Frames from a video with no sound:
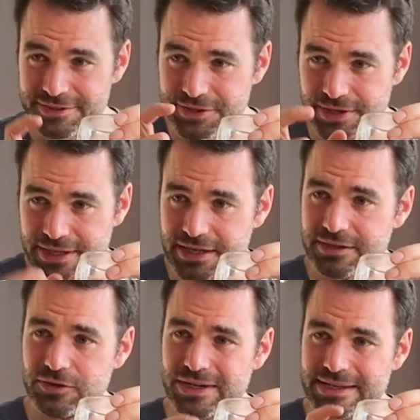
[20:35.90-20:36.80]
So
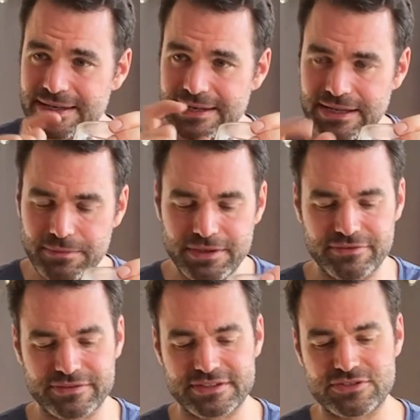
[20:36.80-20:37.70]
here you get a little bit
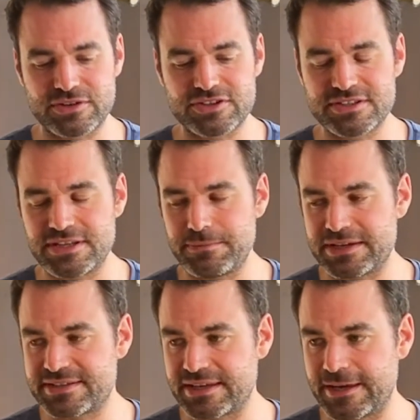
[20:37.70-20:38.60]
of astringency
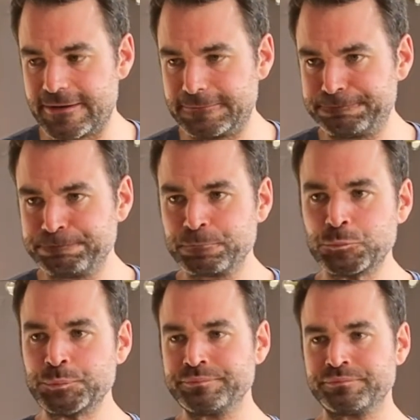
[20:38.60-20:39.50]
mixing in,
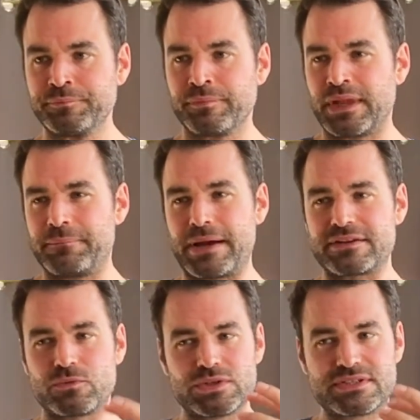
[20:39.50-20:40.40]

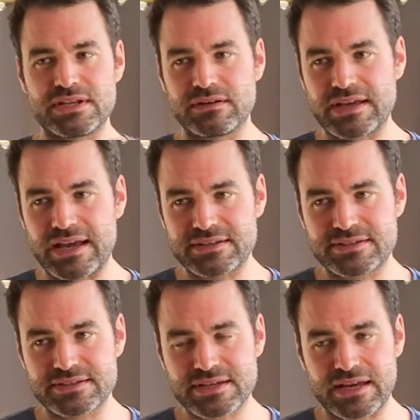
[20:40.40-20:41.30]
but we still get
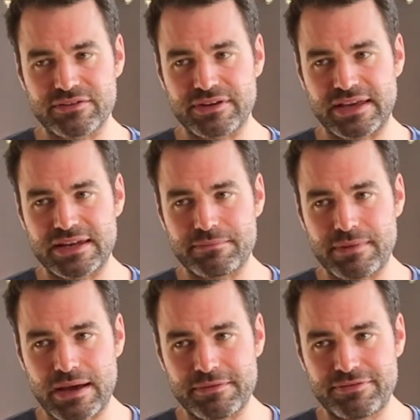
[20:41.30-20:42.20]
this kind of
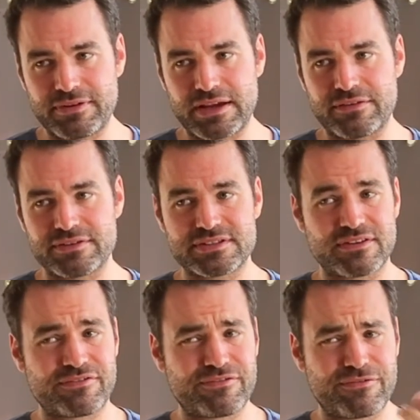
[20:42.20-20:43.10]
edamame flavors,
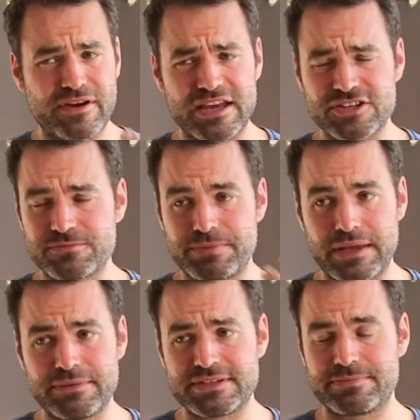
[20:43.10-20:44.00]
fresh
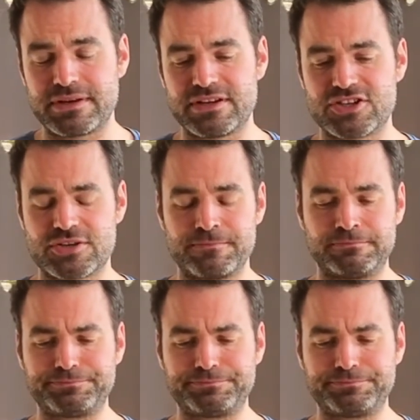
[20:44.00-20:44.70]
baby spinach,